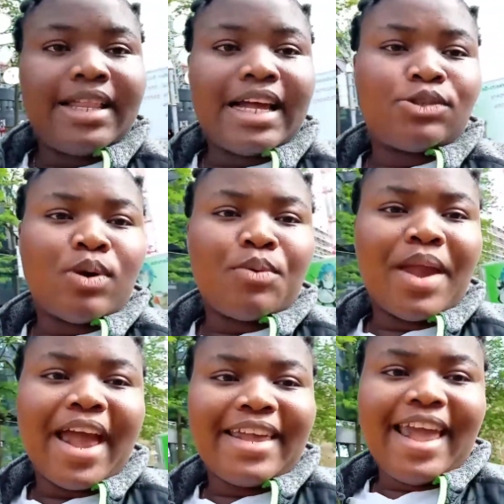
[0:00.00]
that's why
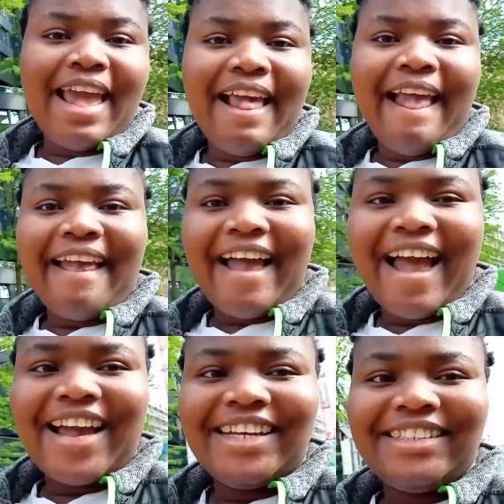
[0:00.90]
we are here
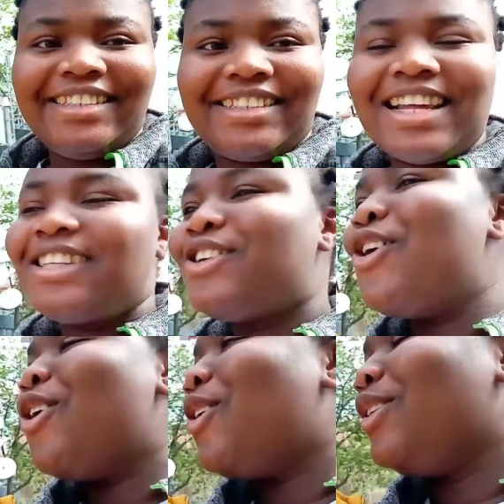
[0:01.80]
guys
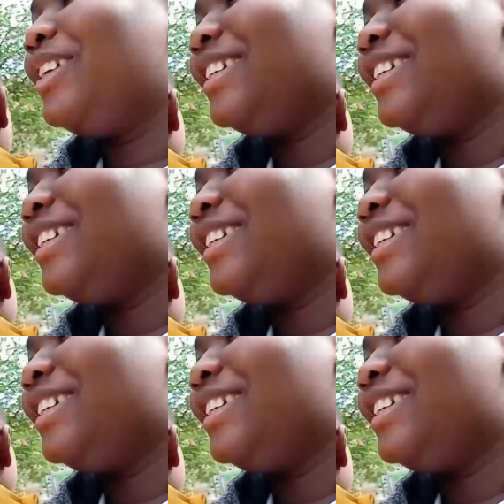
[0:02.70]
so